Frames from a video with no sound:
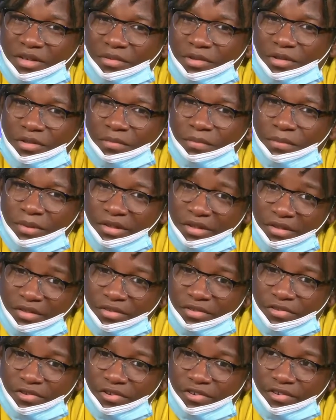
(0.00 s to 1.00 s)
a
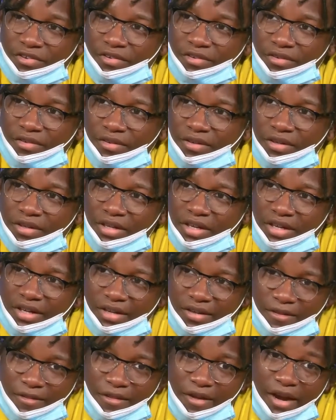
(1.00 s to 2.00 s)
pediatrician
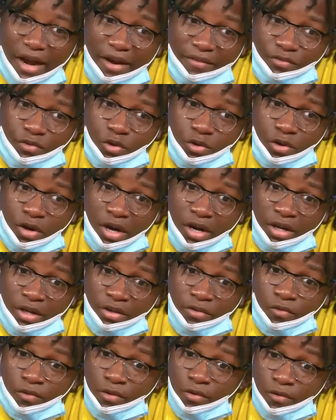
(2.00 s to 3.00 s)
after I
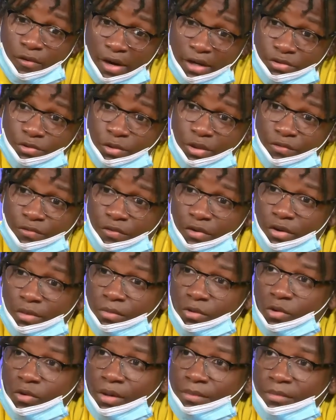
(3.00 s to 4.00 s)
graduate from
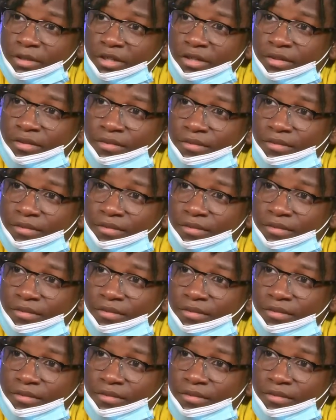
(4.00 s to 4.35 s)
UMD.